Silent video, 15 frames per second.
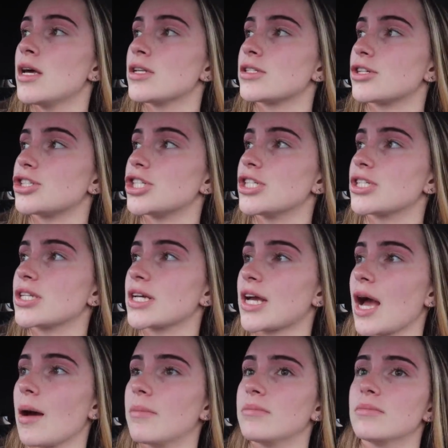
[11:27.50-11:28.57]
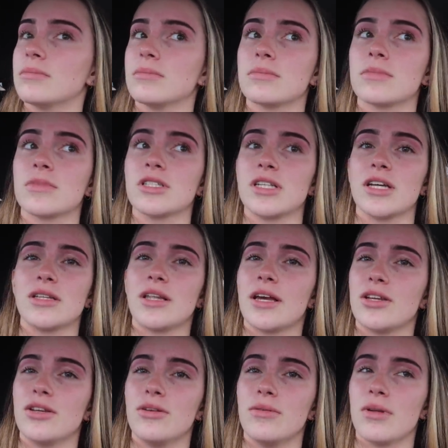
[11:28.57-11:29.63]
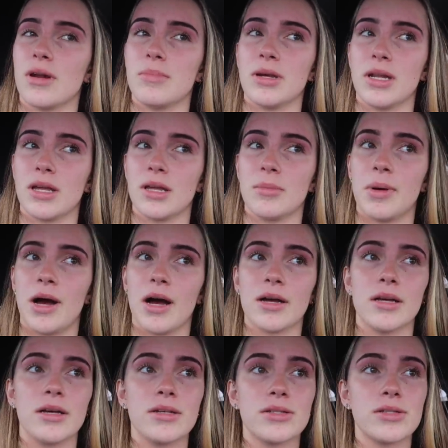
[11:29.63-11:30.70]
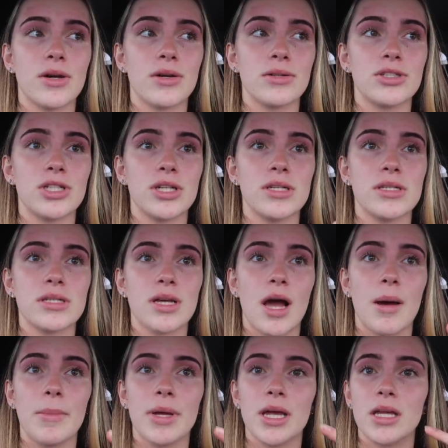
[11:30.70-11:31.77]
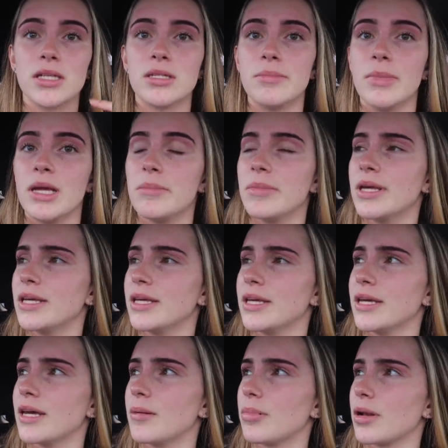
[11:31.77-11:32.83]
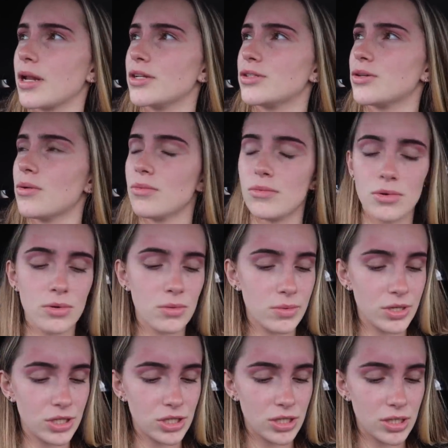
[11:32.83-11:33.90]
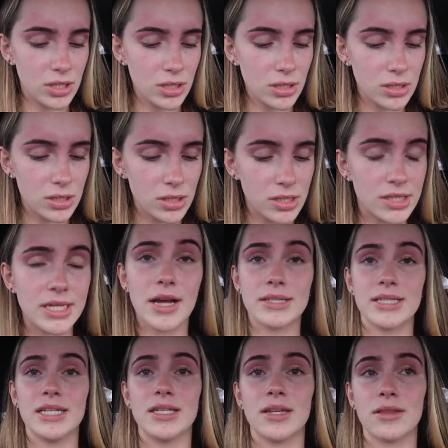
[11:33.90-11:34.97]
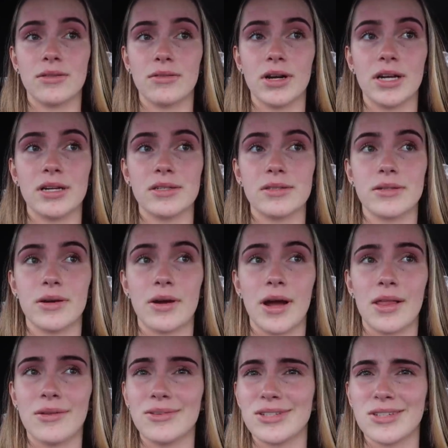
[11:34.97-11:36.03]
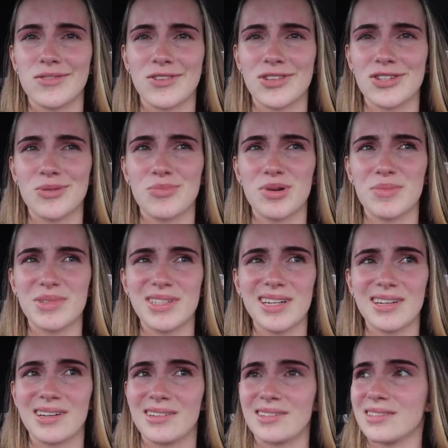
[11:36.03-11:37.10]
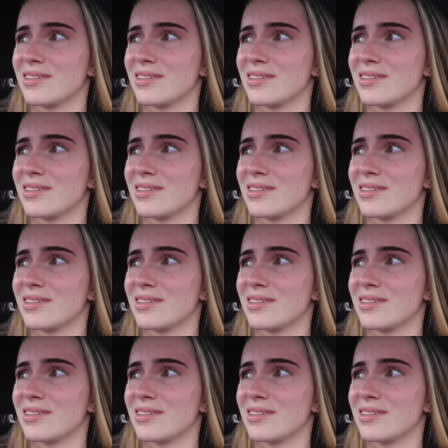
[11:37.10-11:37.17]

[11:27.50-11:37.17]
So she's gonna come because I like knew that I'd be able to get a park here, so she's coming to meet me here, but I don't know where she is. It's now 2:50, so how long does a physio appointment take? I don't